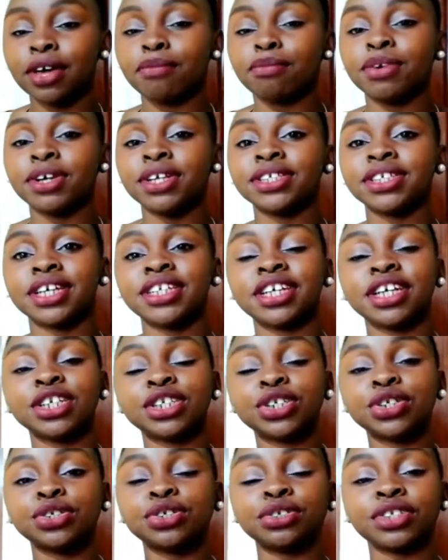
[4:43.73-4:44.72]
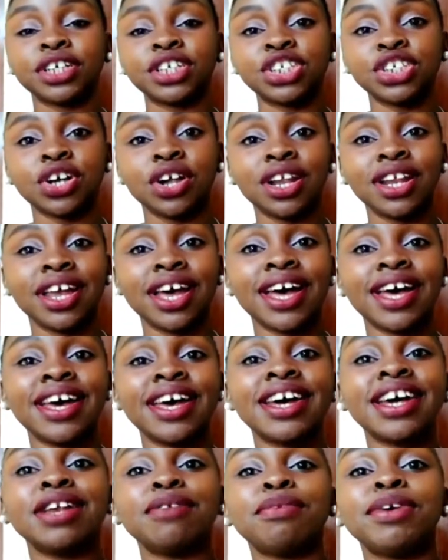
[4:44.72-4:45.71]
brings attention to the shoulder,
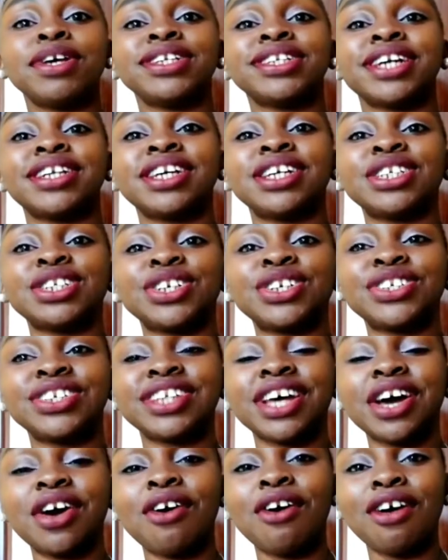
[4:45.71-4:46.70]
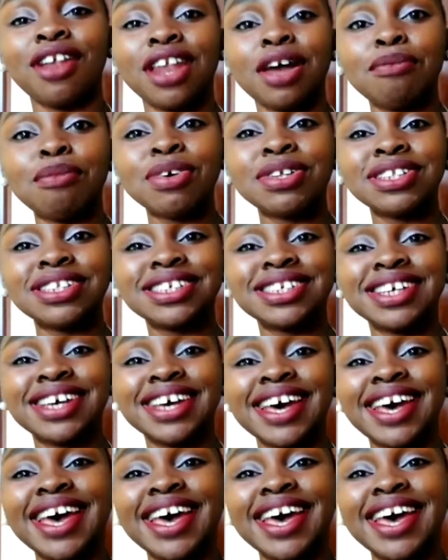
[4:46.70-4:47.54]
it brings attention to the collarbones,